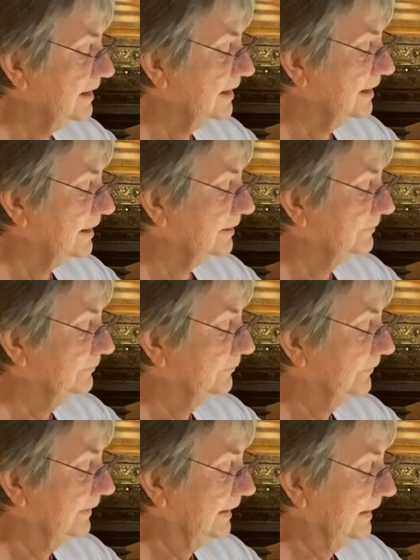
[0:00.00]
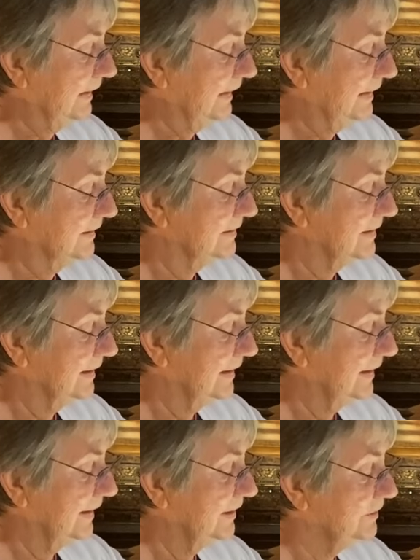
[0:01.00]
Um,
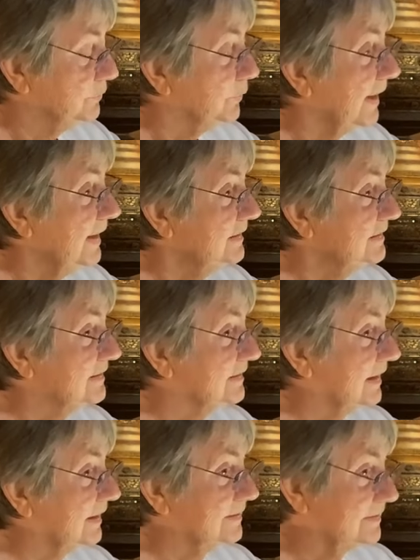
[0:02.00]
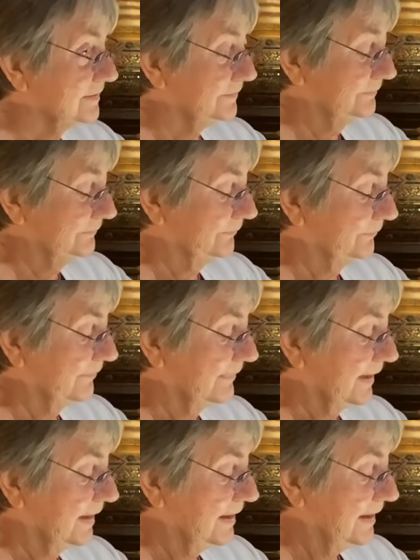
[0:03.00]
he trains thus.
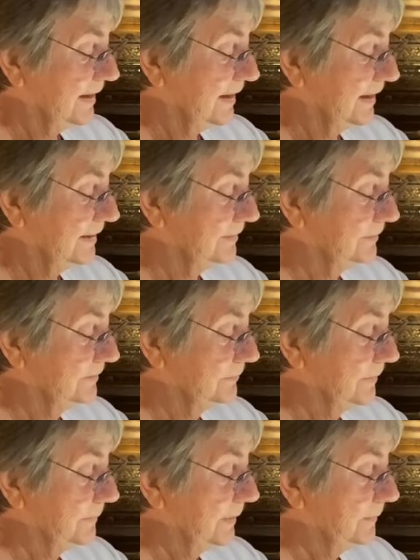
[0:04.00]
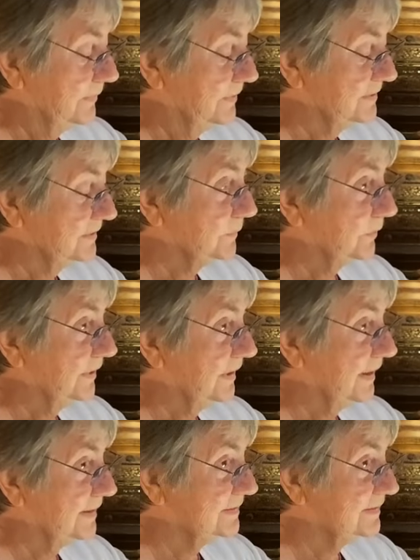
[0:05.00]
And remember this morning
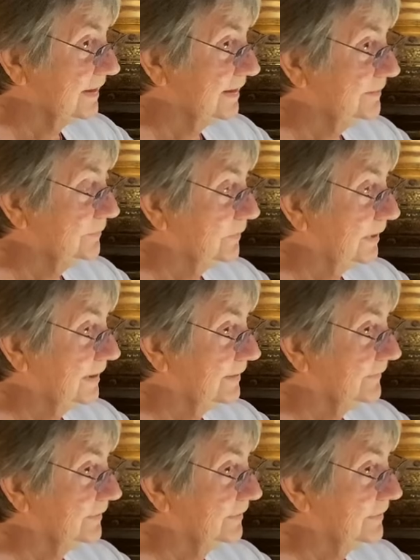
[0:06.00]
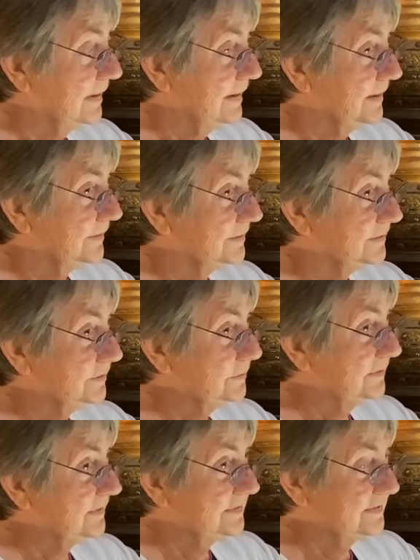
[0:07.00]
I said whenever the
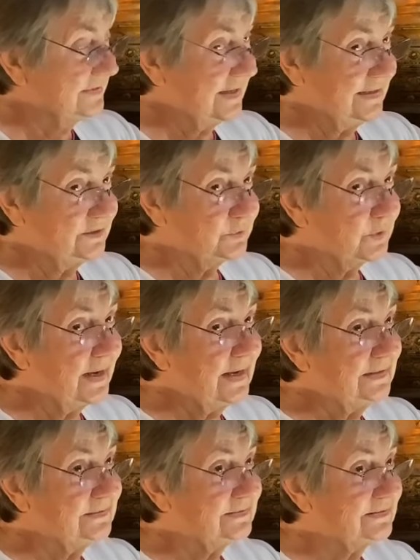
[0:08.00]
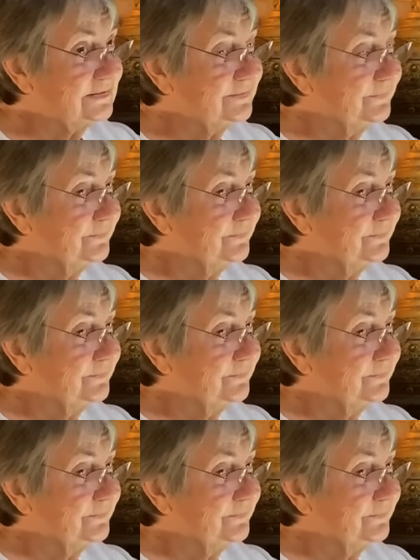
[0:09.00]
suttas say trains,